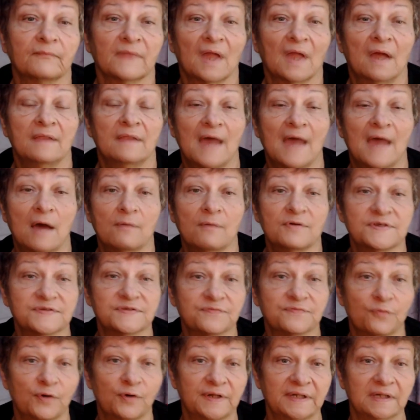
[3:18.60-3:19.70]
that was
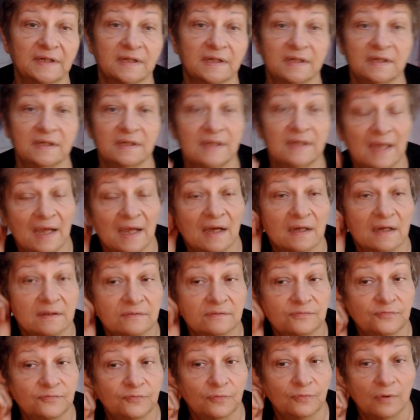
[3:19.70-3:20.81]
for Nikki and
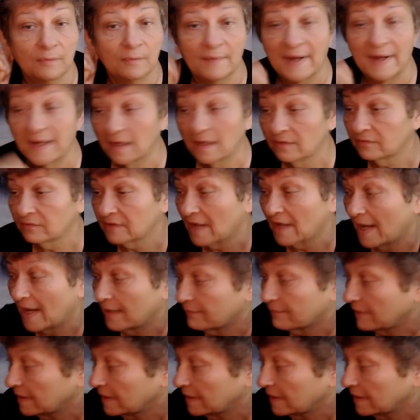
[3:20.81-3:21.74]
for my other guy right